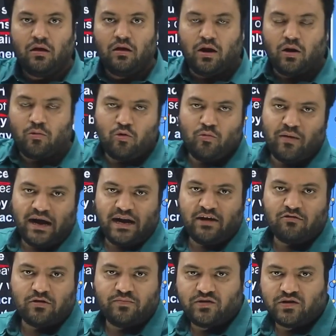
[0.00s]
Now you might have
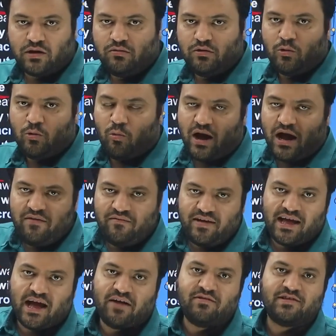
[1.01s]
observed why we
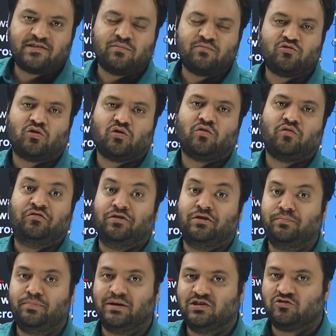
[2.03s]
have some sort of
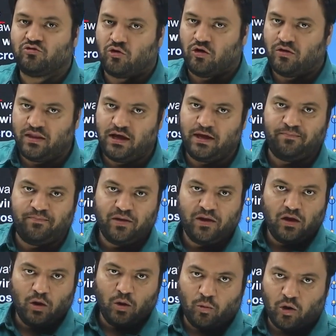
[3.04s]
ripples on the
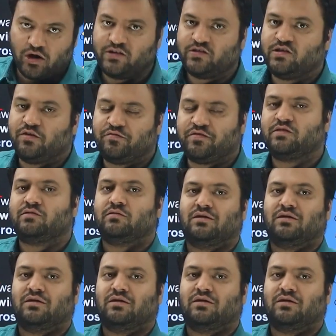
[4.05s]
water surface.